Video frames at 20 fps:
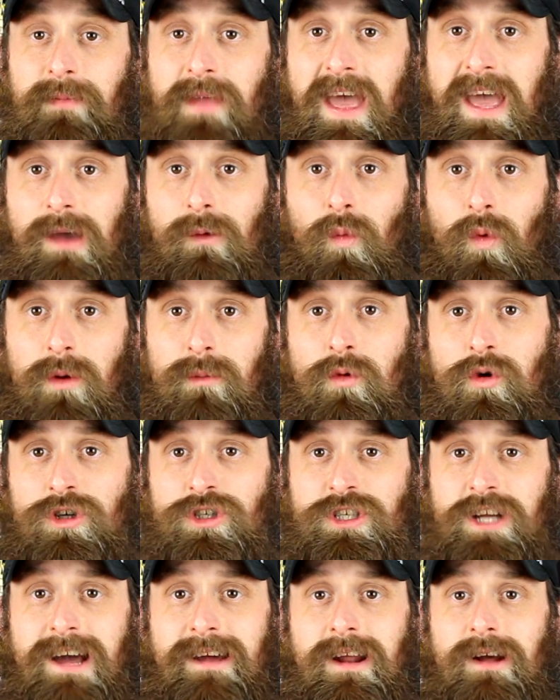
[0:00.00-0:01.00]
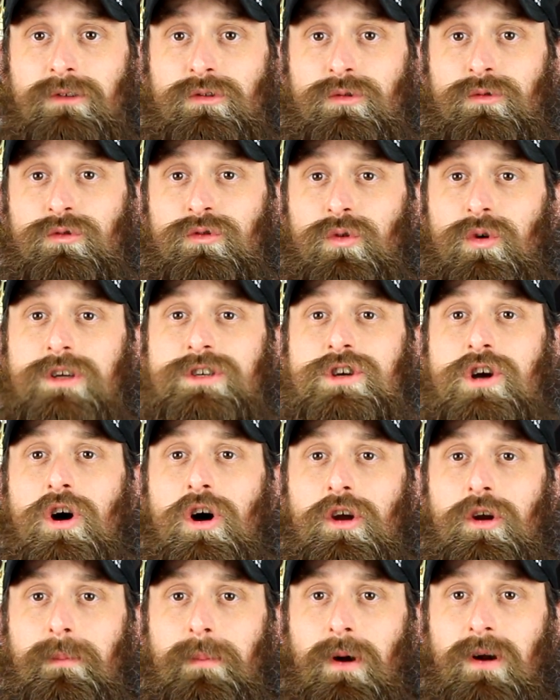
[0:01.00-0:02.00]
Hey, one more shout out to
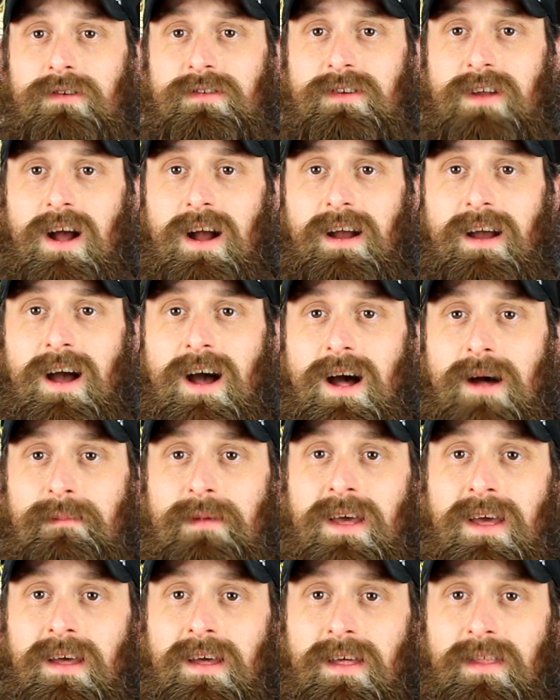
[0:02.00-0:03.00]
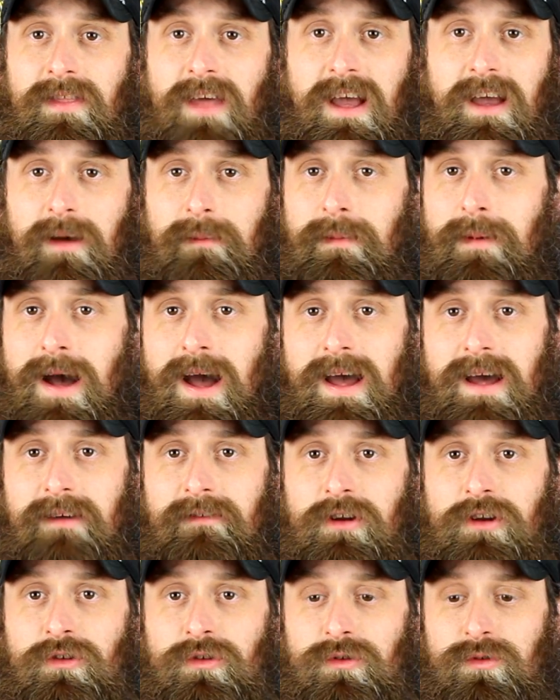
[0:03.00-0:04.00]
deutschautoparts.com. They come by
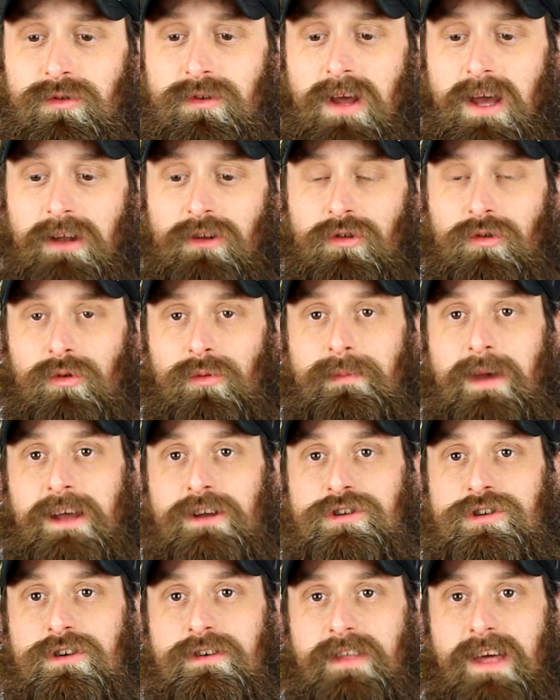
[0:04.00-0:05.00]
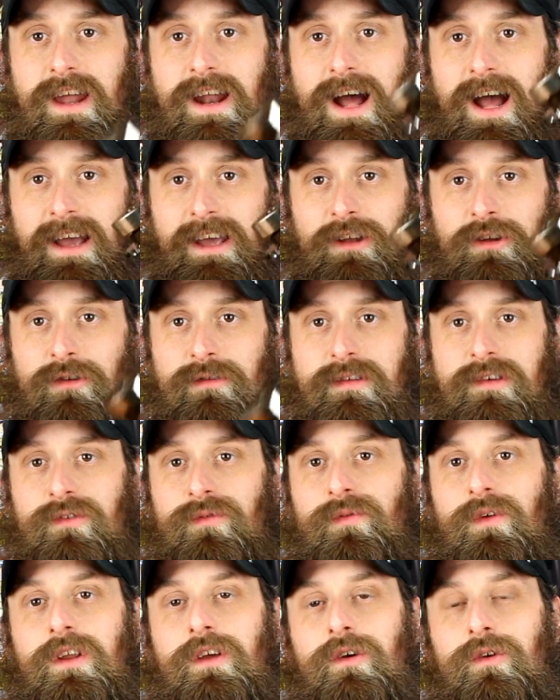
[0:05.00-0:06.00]
every Tuesday to make sure that I can do
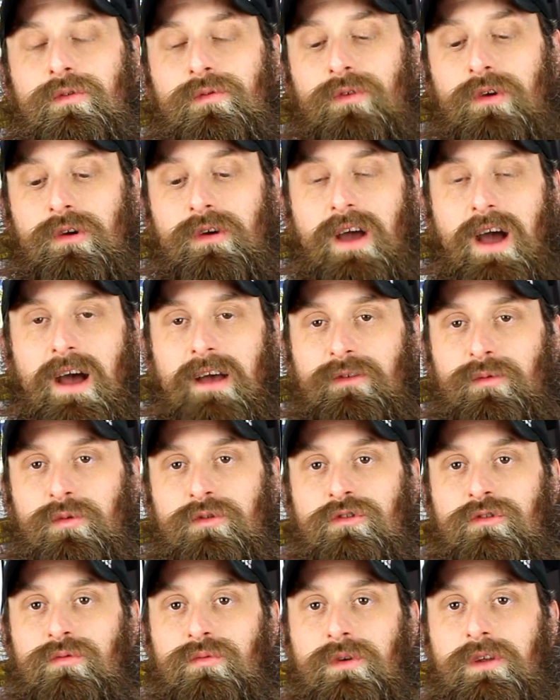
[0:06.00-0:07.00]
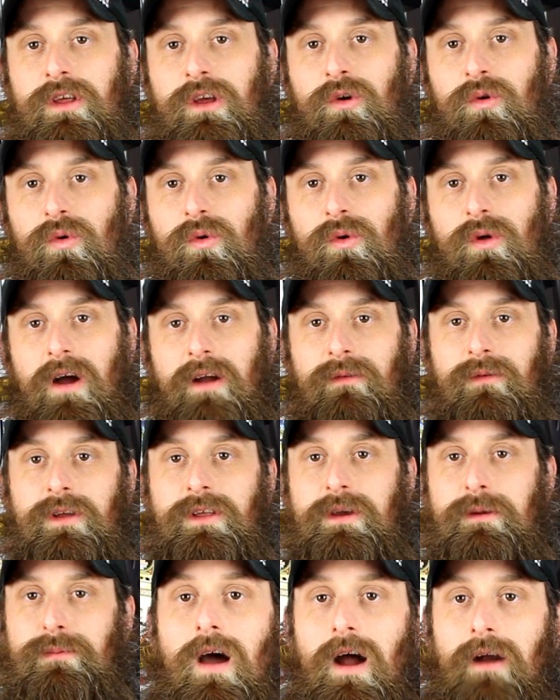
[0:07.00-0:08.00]
these videos for you guys, which is really cool. I
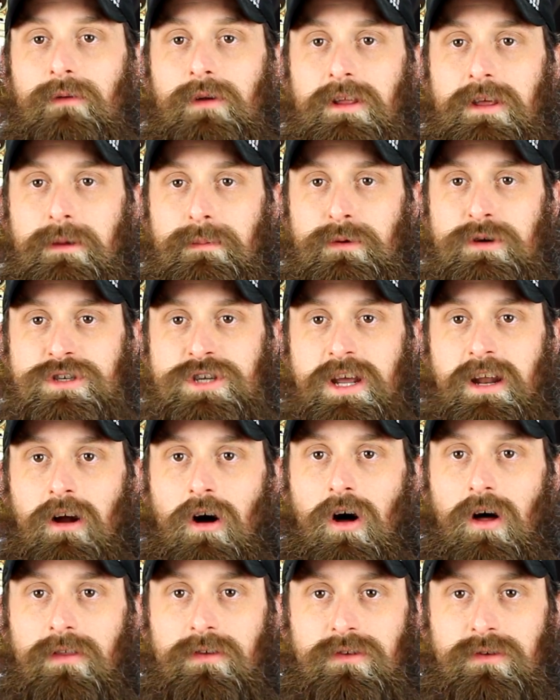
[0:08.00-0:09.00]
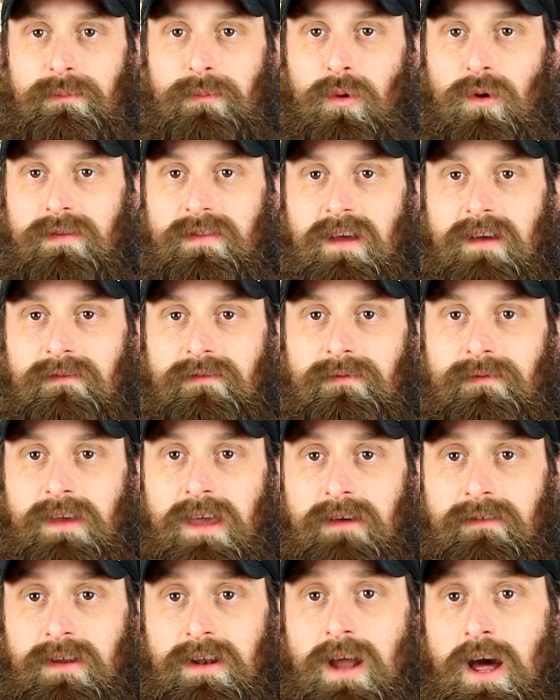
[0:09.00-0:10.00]
really appreciate all the support they've
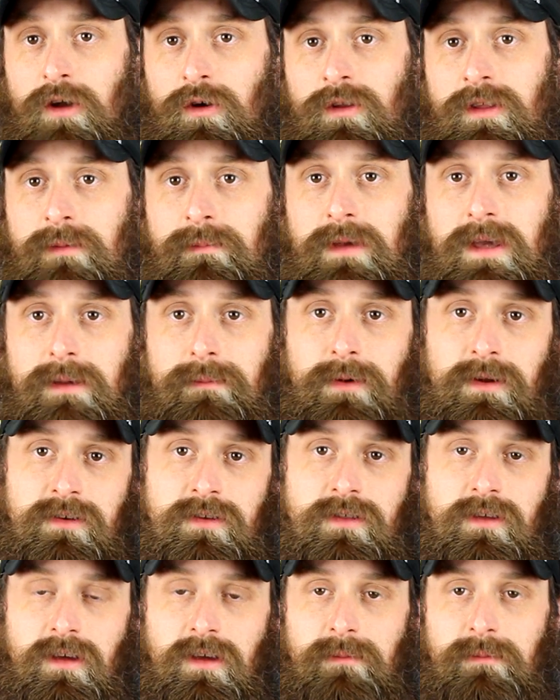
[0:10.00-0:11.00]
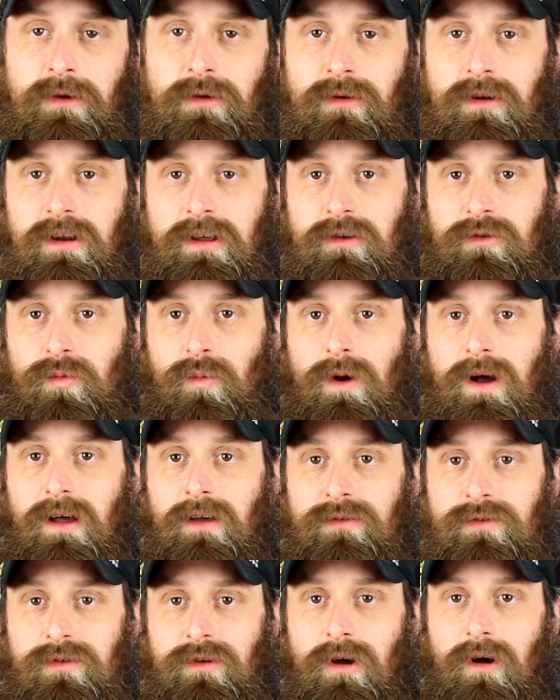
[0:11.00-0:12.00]
given, not only me, but to the community as
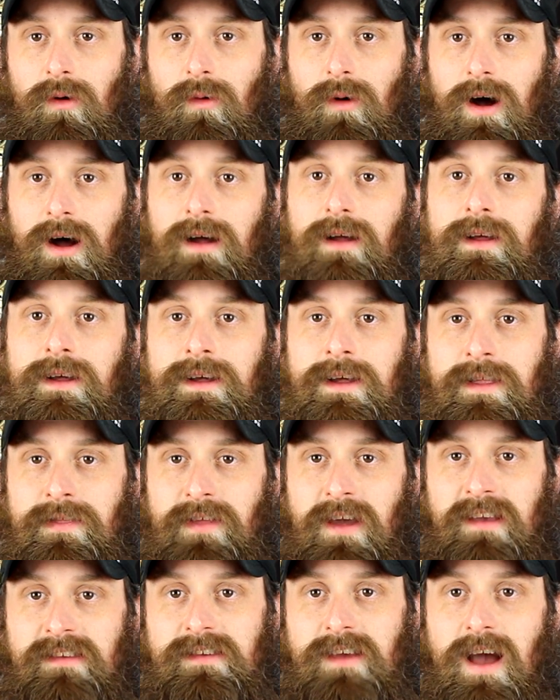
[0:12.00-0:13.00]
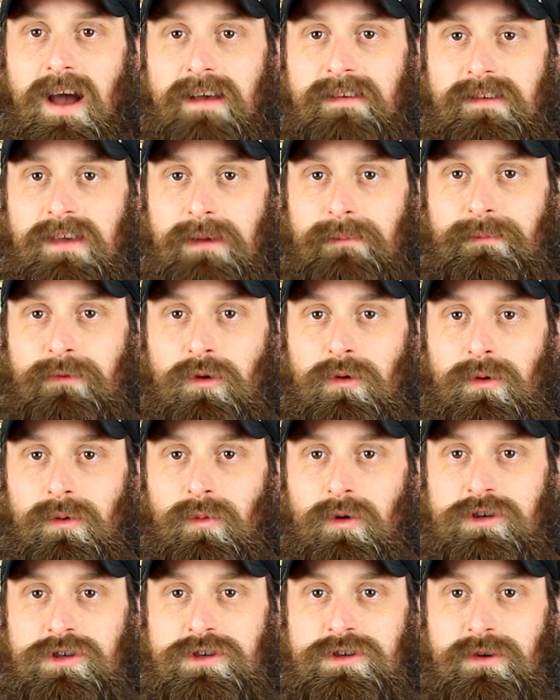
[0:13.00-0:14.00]
well. So thanks, guys. Keep doing
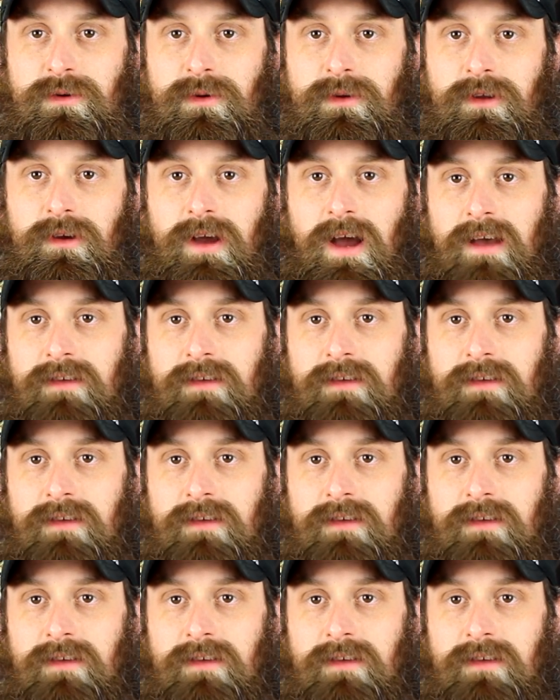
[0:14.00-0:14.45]
what you're doing. You